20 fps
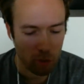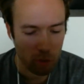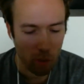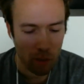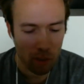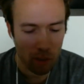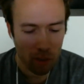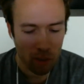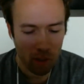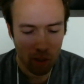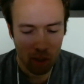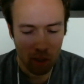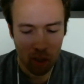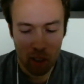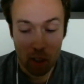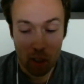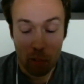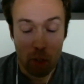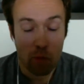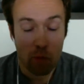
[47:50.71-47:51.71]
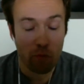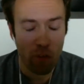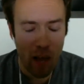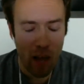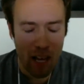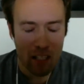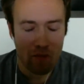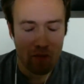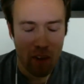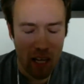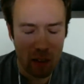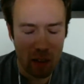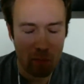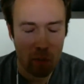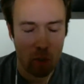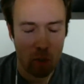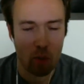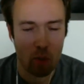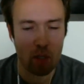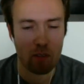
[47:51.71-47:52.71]
But the vast
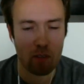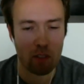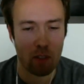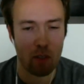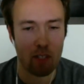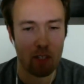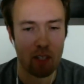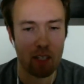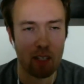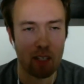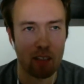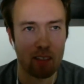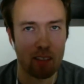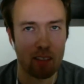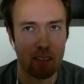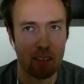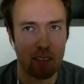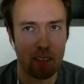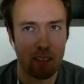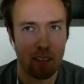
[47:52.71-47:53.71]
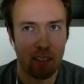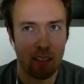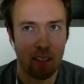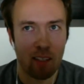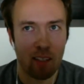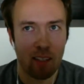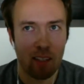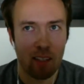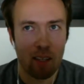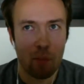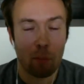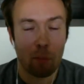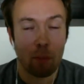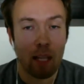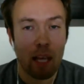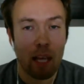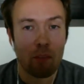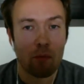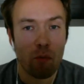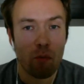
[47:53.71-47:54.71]
majority is done in the
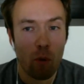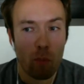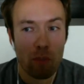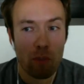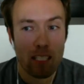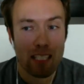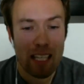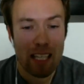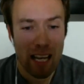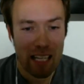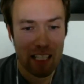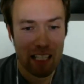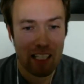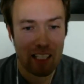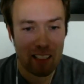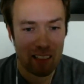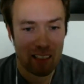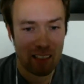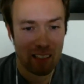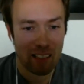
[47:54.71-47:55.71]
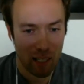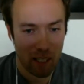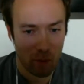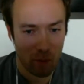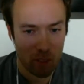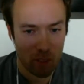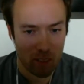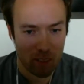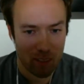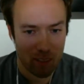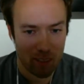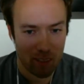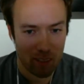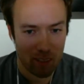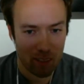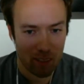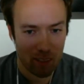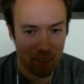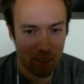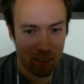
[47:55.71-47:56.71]
platform-sanctioned languages.
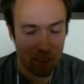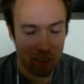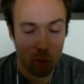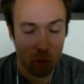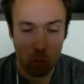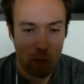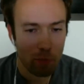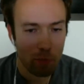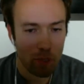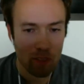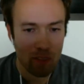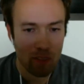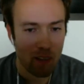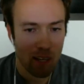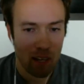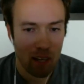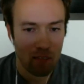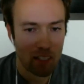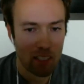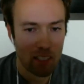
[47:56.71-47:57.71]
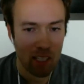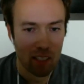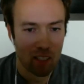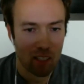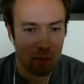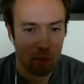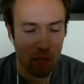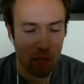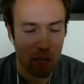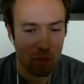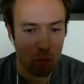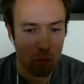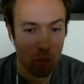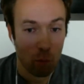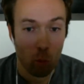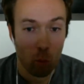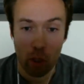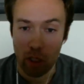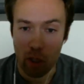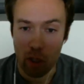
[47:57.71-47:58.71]
The web does not have a sanctioned platform
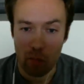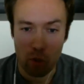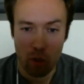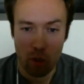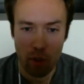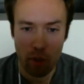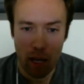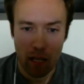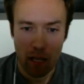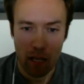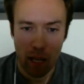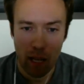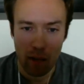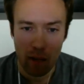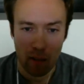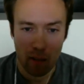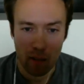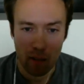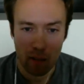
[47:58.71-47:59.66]
when it comes to the back end.